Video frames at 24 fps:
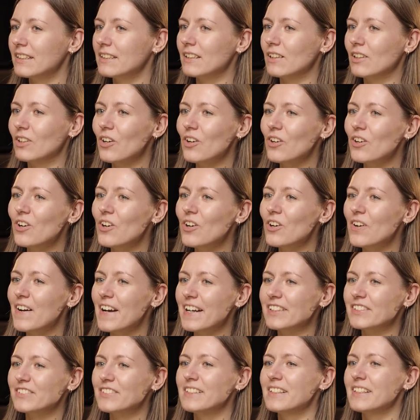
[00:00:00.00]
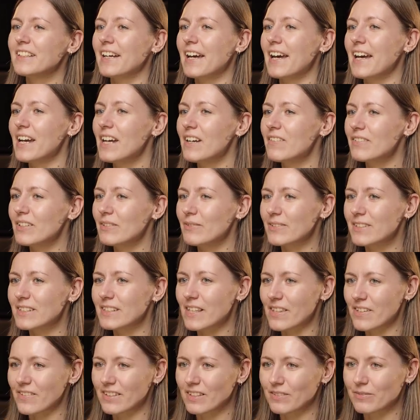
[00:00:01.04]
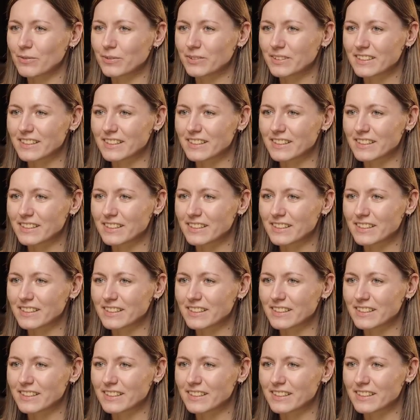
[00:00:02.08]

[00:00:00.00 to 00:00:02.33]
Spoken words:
at the logo and reading every word through the